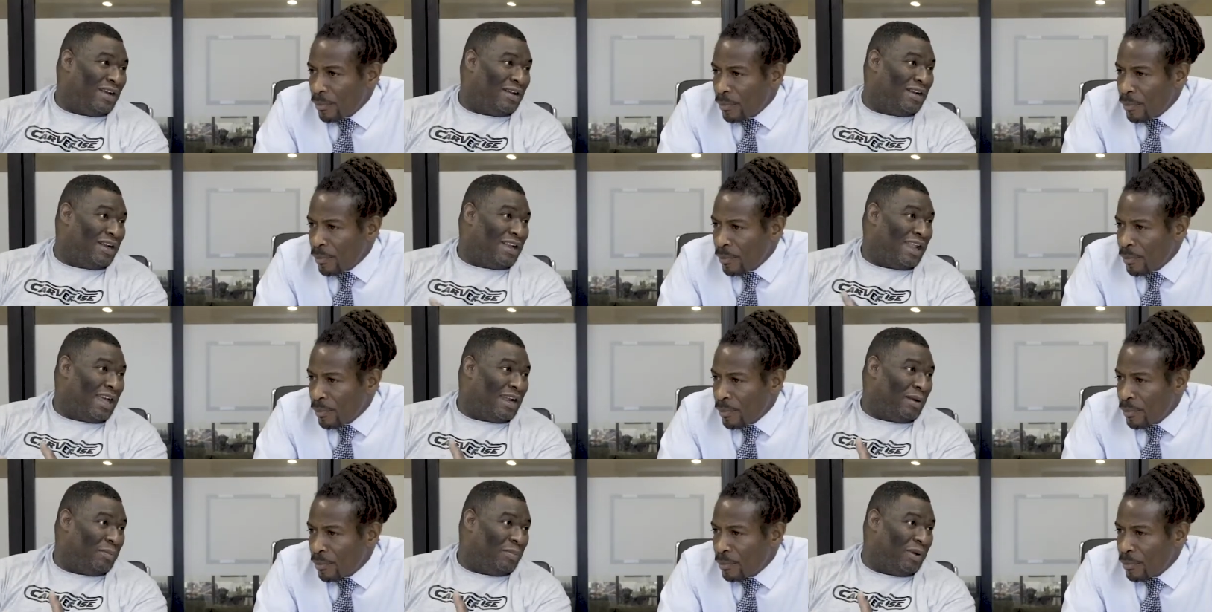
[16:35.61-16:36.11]
Speaker 1: And a
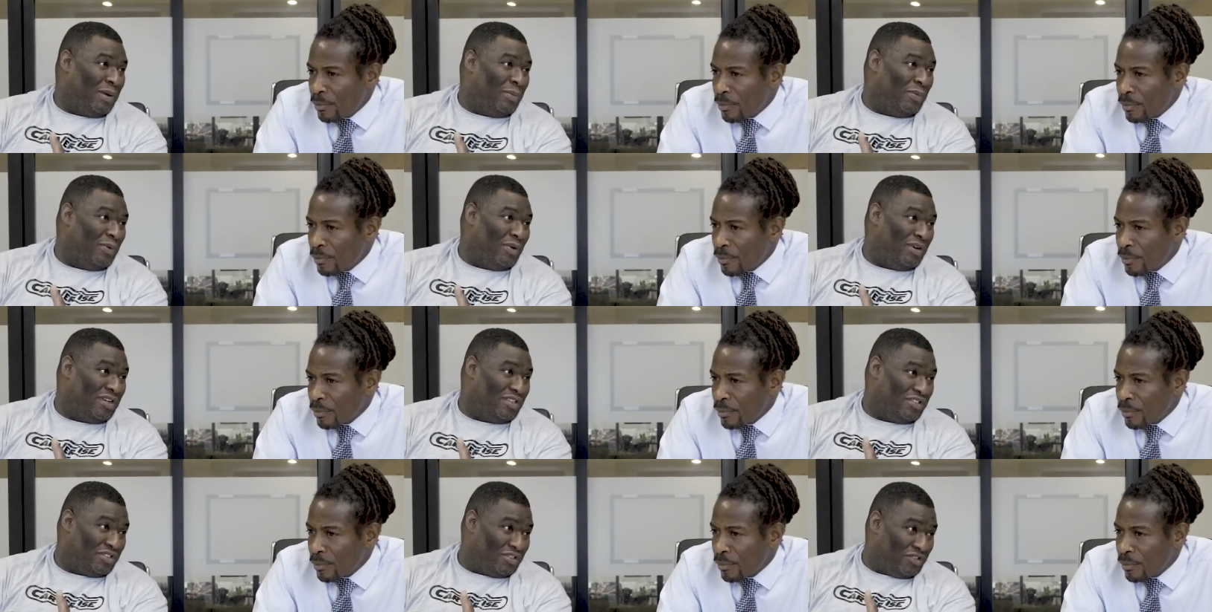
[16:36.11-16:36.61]
lot of people
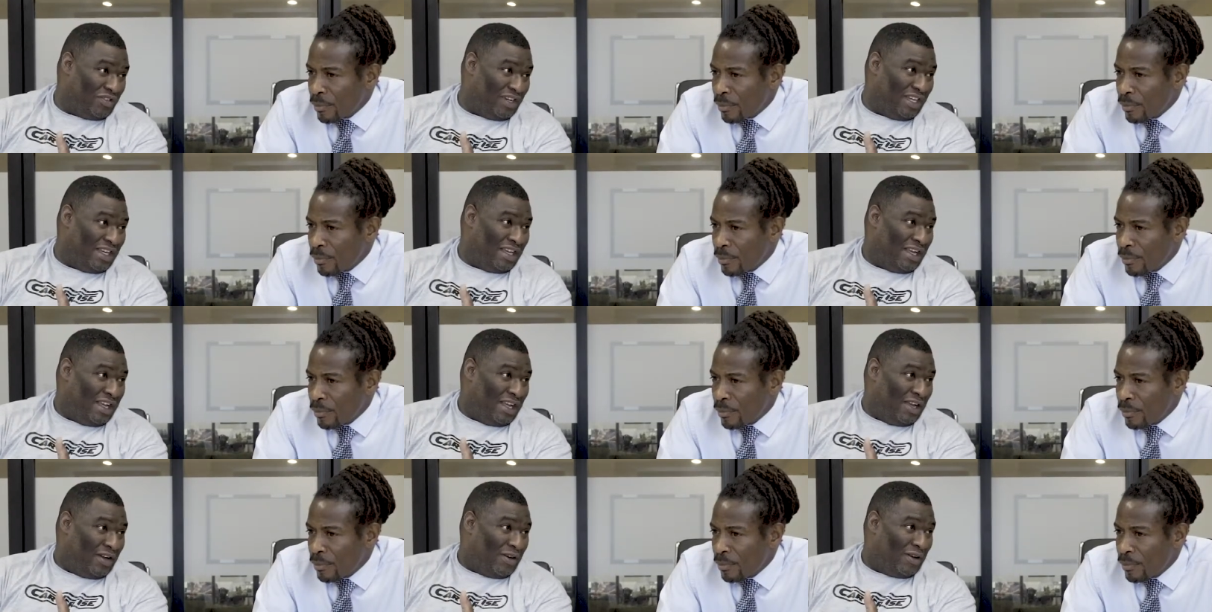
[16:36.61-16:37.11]
on the street
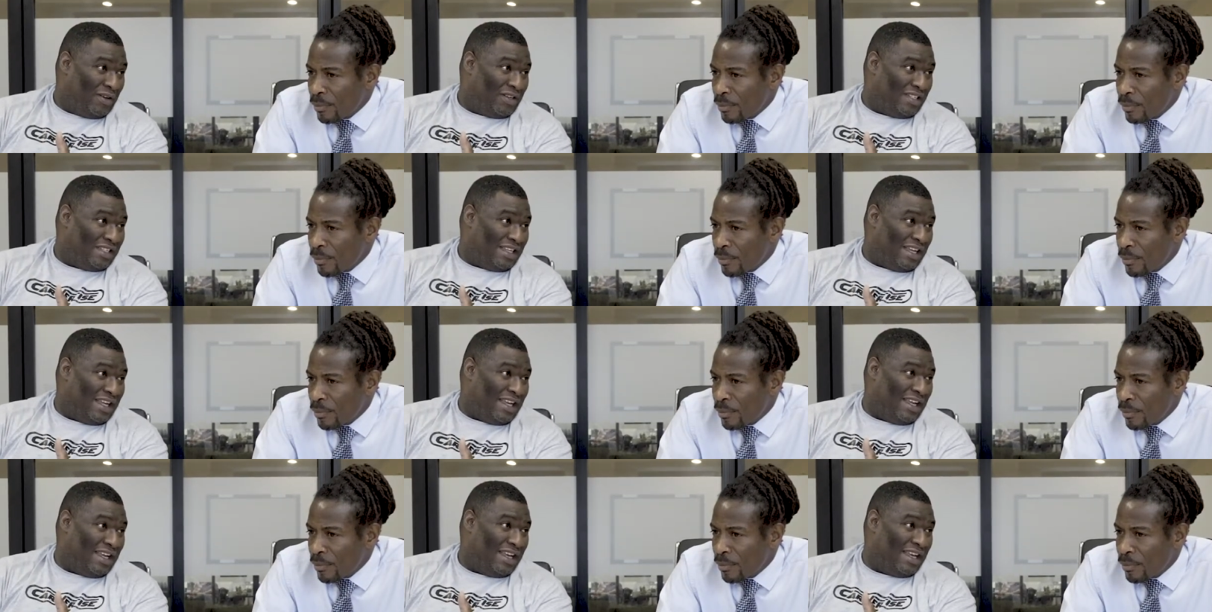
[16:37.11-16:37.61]
are
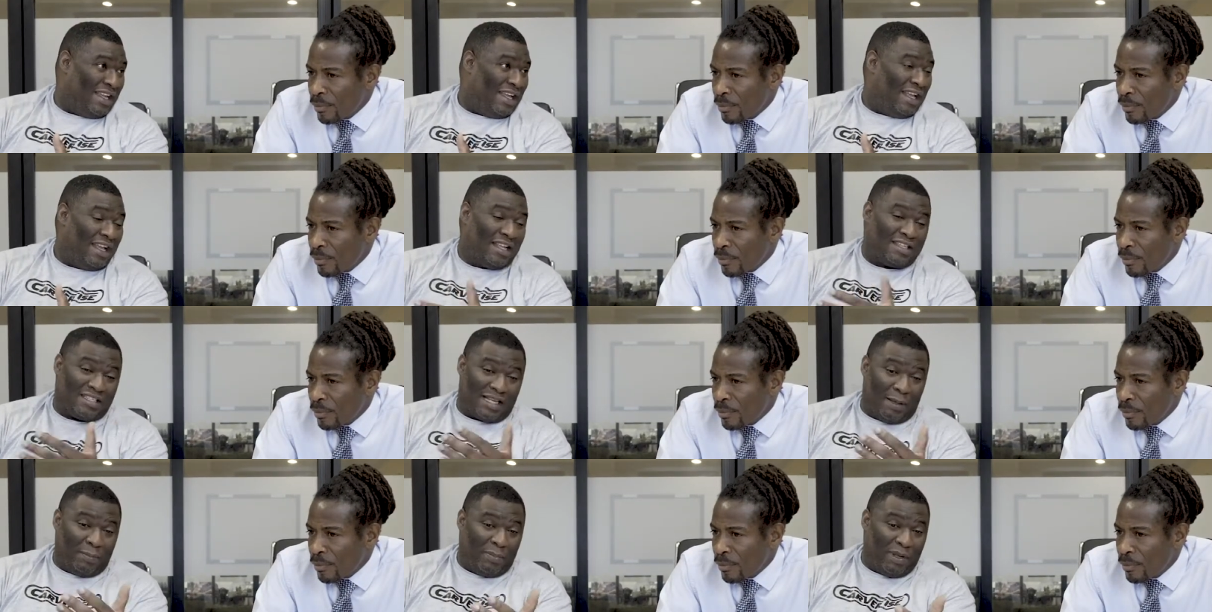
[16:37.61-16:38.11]
saying,
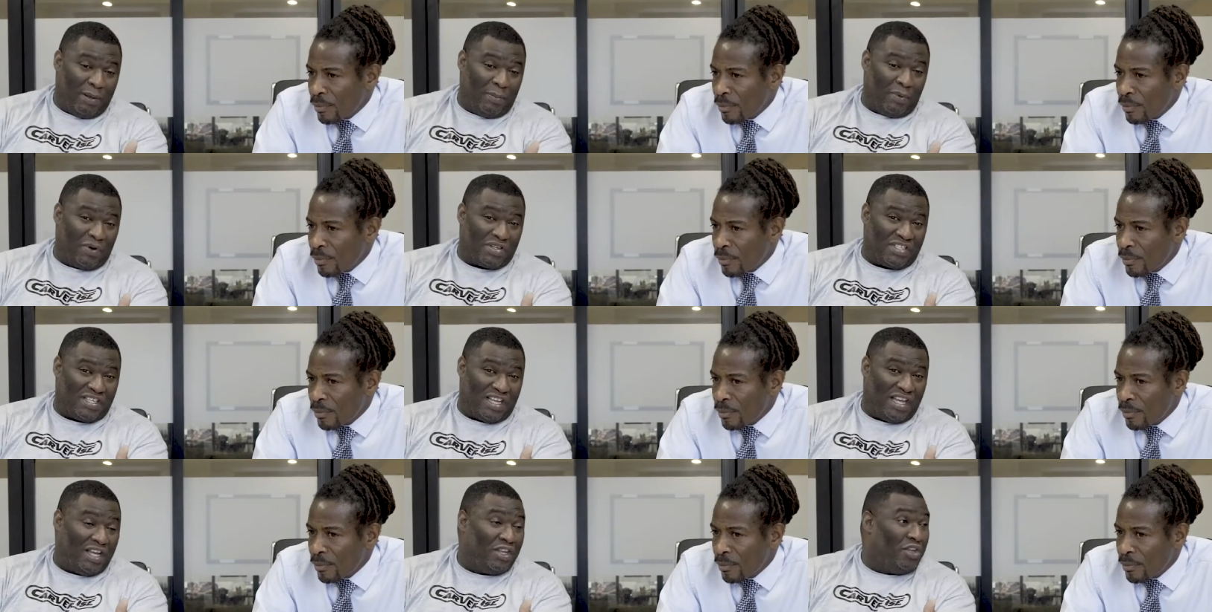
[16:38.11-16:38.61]
some people are
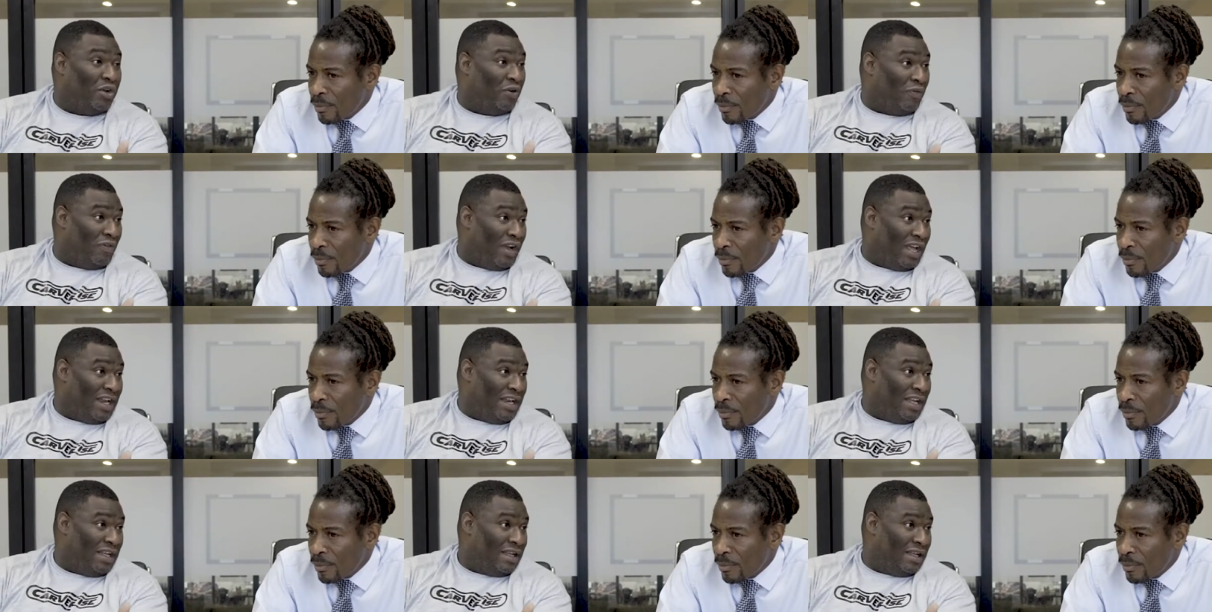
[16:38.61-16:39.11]
saying you're
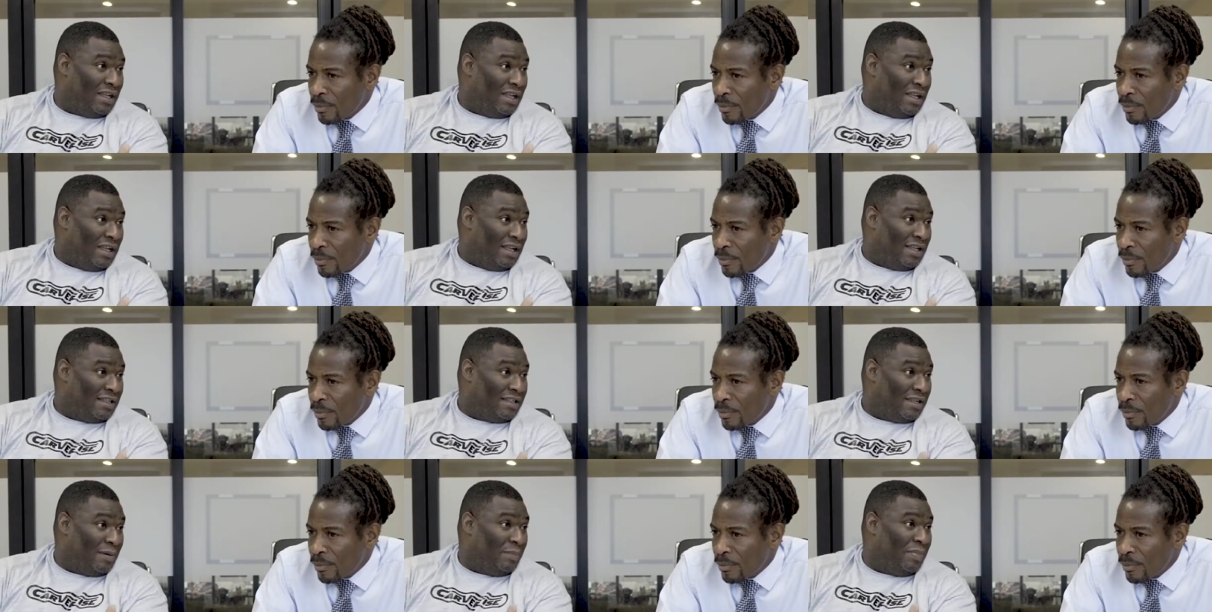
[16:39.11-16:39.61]
ready,
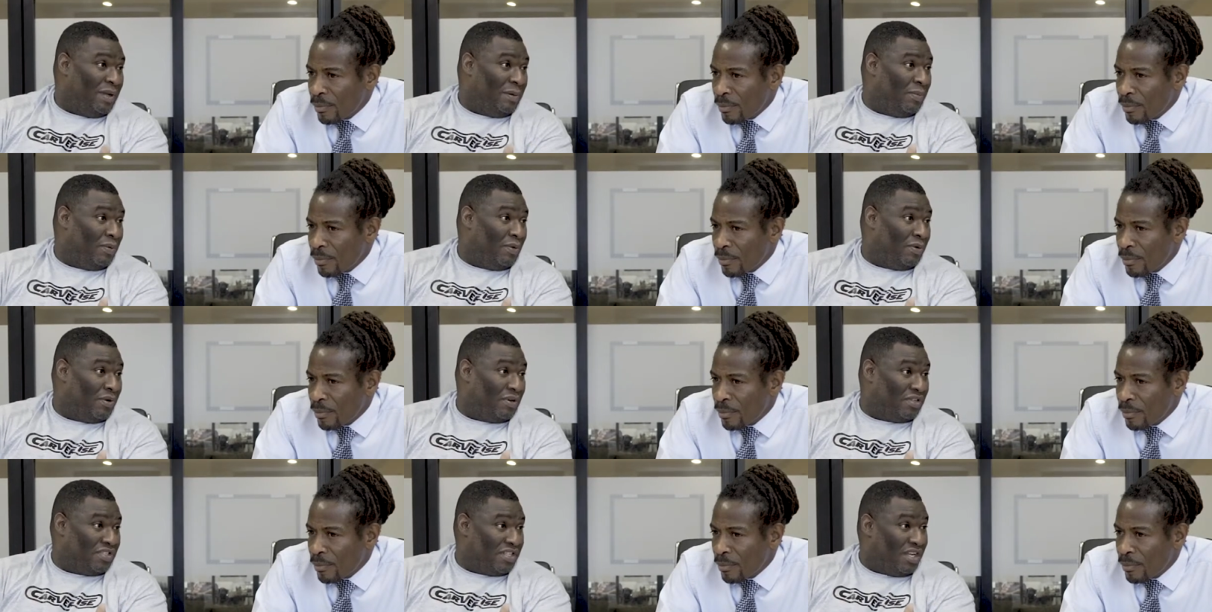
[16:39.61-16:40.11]
some
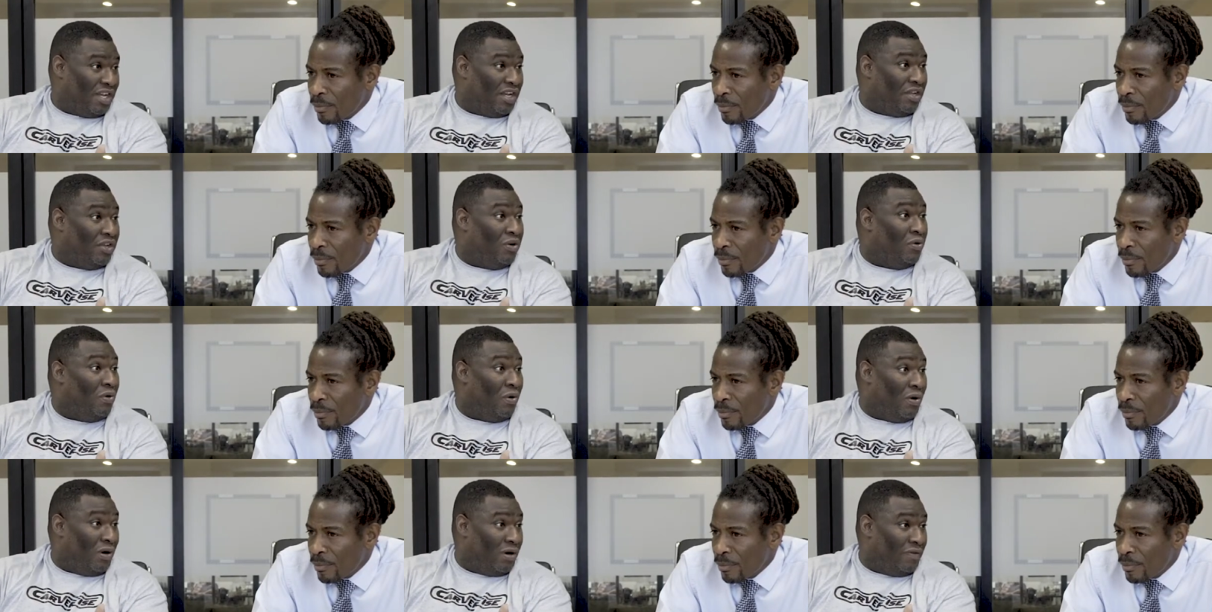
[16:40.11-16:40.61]
people are saying
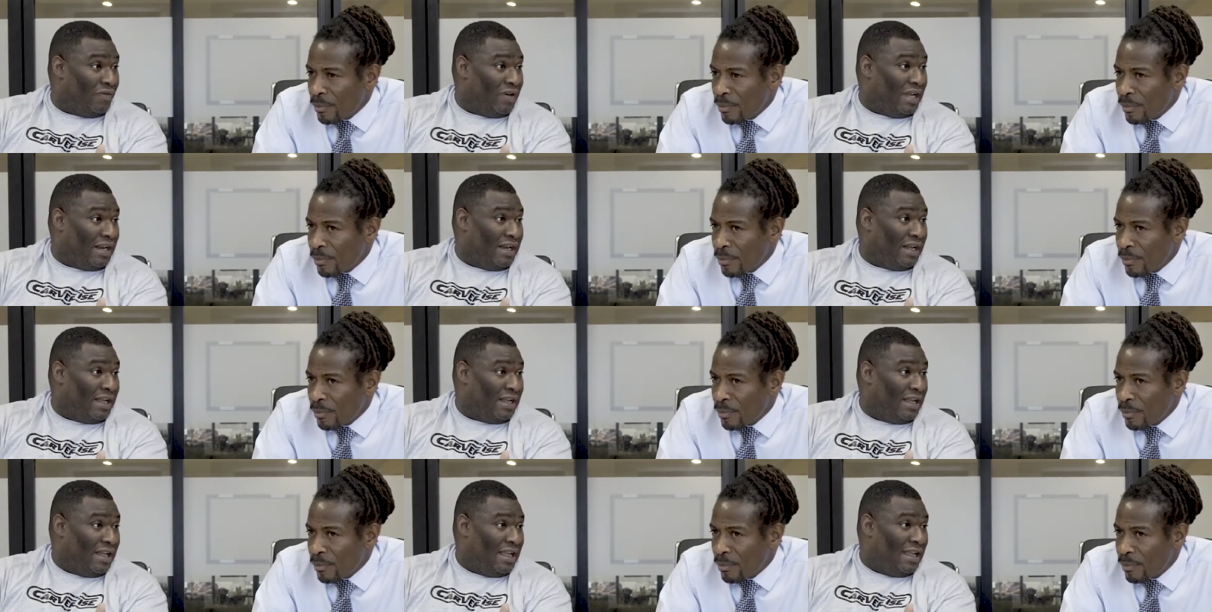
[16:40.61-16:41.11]
you aren't
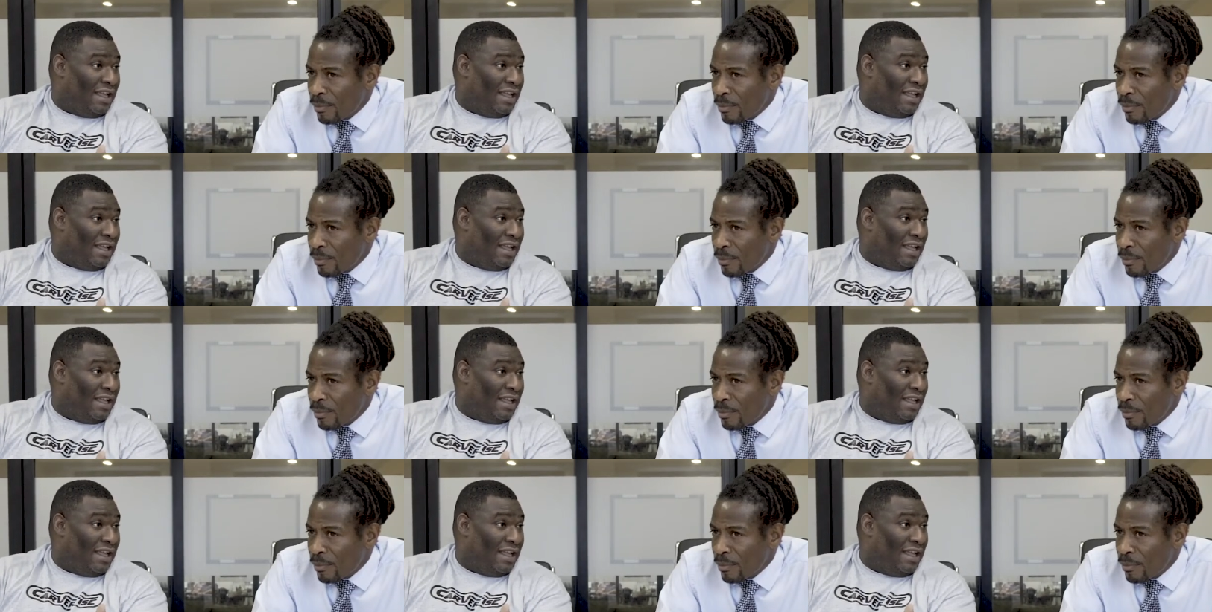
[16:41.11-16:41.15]
ready.